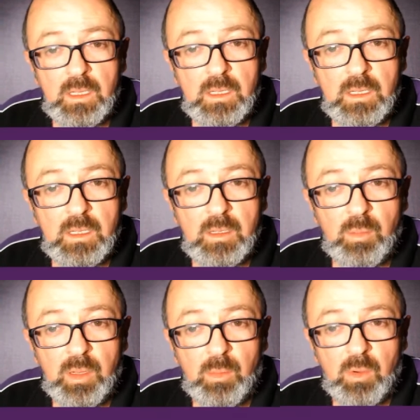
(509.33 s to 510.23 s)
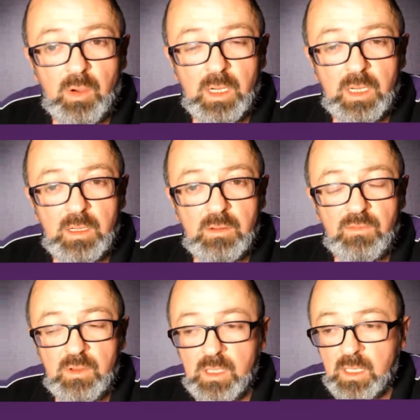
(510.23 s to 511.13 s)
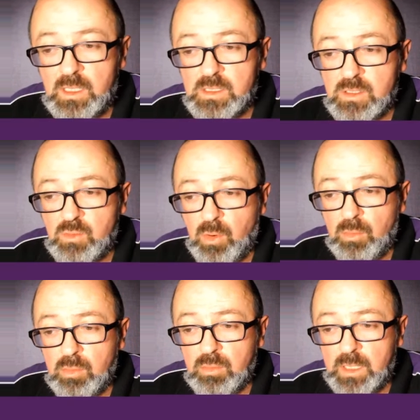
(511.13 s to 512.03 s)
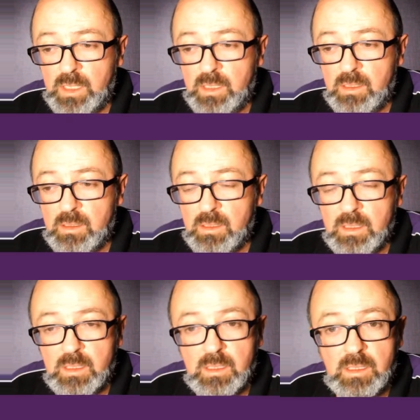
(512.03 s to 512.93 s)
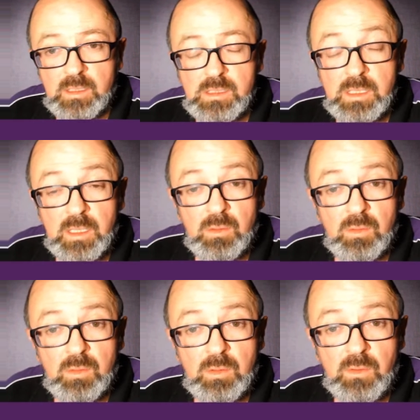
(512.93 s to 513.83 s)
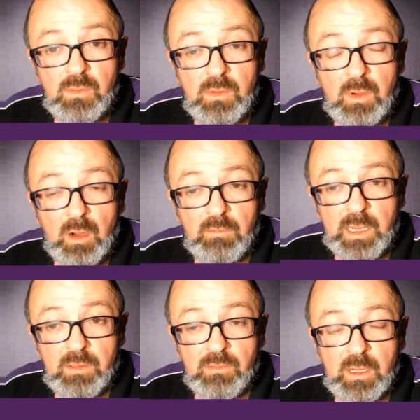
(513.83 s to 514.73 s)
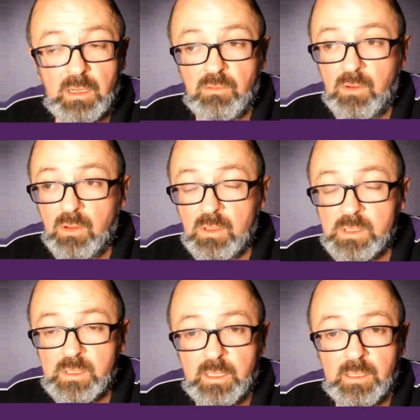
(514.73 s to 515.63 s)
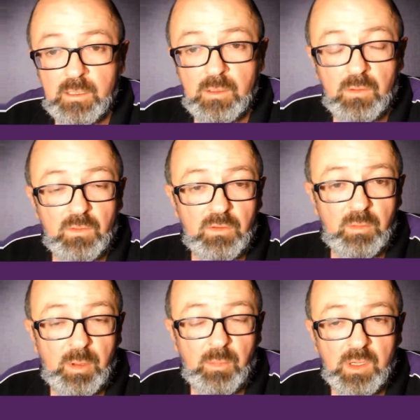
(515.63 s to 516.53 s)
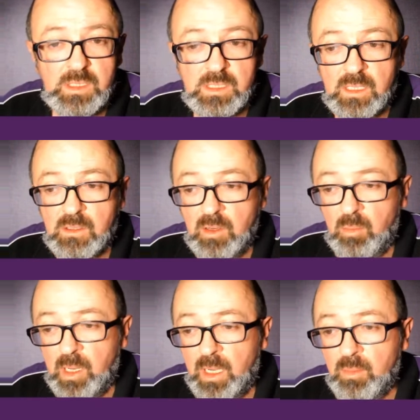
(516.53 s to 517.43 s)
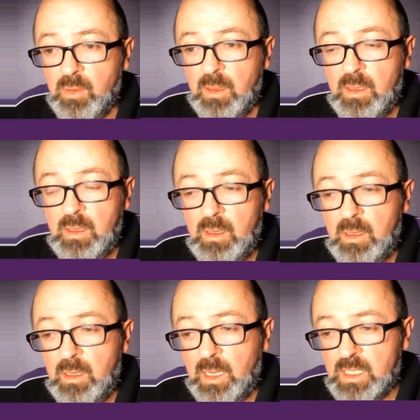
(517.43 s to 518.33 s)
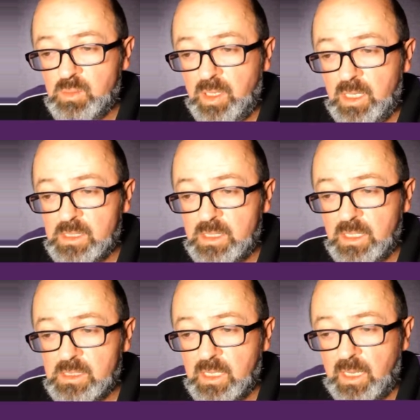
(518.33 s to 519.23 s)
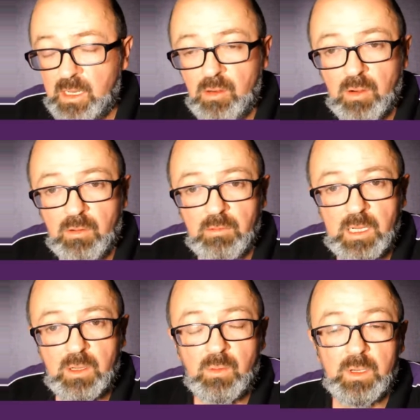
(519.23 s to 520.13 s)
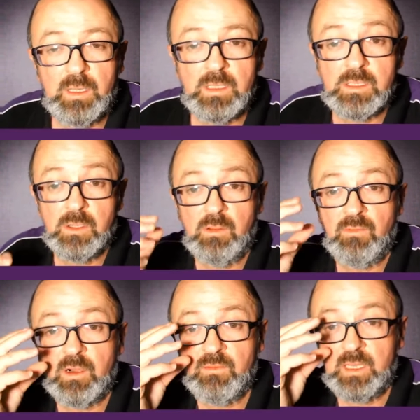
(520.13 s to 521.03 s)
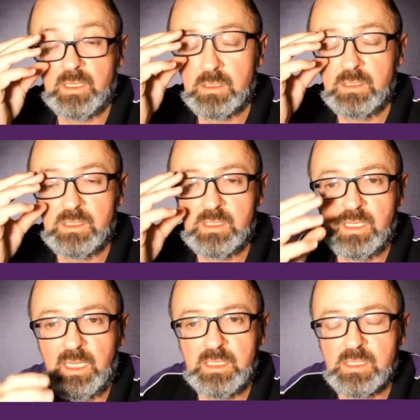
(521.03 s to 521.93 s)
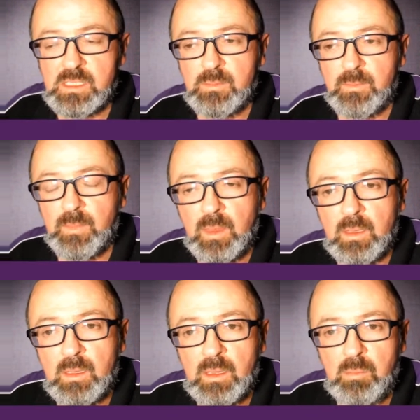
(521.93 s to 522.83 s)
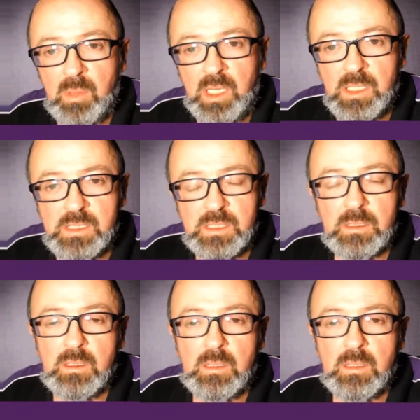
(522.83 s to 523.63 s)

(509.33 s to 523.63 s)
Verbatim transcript: Uh, but my feeling is it'll probably uh, settle to around $300 and then in the long term it might start creeping up. As Peter says, they are not a rare coin. There's 35,000 sets. The mint